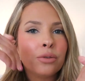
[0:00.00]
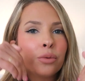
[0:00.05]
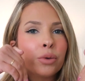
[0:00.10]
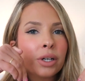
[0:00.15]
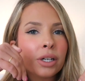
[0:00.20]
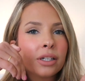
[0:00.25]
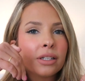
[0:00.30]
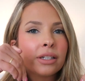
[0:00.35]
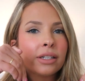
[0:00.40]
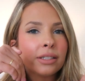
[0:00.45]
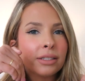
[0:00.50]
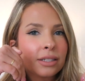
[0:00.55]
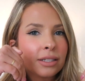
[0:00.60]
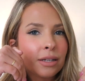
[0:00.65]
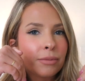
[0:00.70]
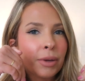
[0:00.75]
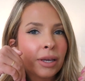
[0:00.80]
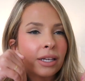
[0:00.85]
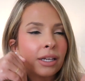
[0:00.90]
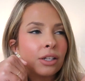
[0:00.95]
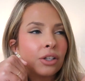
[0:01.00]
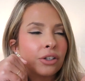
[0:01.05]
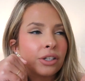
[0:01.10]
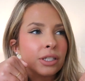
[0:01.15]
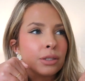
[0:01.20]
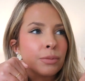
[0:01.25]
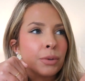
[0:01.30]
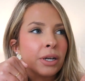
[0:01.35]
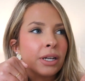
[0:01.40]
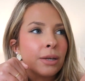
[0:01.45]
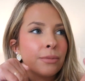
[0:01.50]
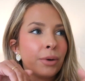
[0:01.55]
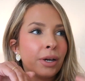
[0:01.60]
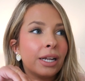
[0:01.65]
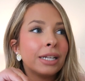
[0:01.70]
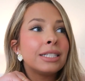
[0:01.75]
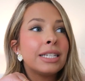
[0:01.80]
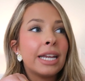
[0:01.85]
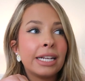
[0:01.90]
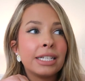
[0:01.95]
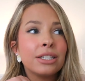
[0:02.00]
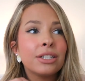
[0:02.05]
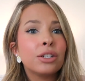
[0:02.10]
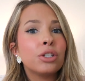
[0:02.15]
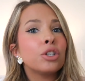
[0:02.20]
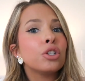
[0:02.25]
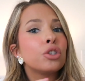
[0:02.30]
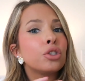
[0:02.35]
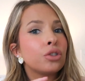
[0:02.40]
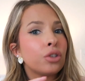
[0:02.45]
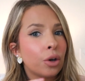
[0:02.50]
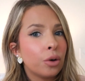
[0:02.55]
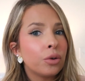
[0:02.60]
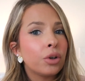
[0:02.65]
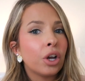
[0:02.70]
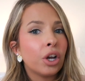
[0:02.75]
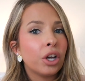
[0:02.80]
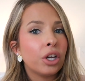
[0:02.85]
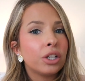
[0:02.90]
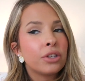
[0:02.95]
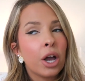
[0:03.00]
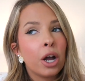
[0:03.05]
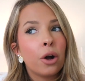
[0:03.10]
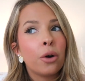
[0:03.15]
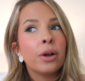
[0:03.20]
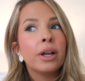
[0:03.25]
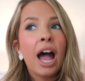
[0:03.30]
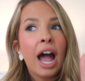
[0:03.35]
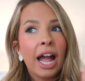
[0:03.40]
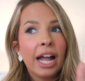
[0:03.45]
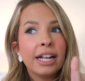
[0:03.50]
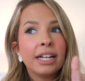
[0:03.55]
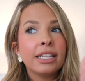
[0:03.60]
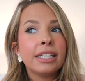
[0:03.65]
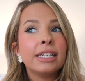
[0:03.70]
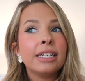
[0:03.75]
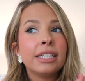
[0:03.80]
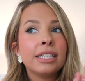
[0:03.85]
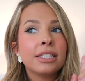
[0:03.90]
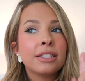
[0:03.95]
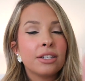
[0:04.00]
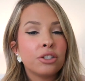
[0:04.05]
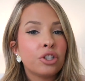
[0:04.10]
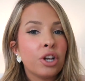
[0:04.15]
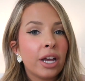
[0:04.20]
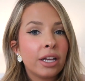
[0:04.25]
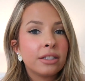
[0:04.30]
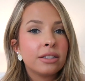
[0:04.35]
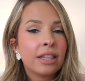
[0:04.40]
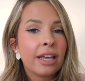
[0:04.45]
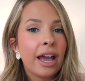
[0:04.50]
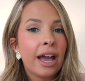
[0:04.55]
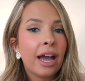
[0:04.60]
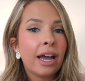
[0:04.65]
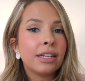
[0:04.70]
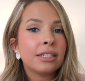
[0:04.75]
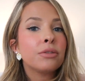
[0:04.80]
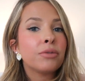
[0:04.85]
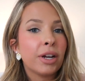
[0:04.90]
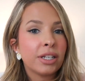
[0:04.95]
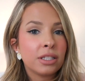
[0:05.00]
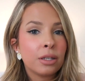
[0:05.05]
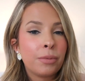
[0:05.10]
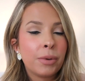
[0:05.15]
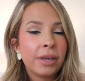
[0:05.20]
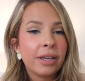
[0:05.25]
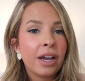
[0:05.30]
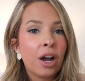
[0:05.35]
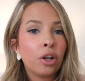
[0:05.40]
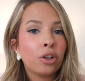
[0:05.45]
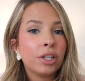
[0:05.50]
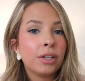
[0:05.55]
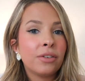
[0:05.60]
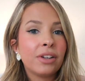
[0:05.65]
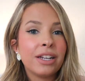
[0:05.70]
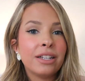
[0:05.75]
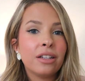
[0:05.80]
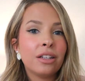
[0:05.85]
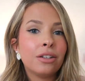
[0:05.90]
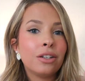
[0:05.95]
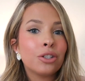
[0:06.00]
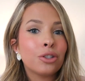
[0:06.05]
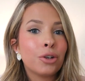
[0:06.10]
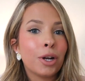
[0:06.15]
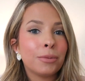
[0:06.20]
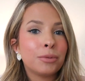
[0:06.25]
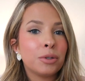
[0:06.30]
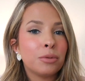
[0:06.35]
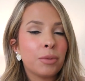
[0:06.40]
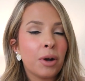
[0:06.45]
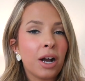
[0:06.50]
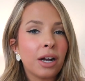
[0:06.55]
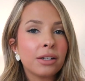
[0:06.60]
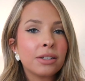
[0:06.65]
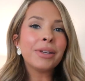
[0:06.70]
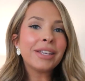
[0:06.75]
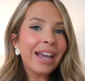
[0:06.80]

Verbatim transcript: inward and didn't make it look as pretty, but it tasted so good. So highly suggest that recipe. I'll leave it in the description box.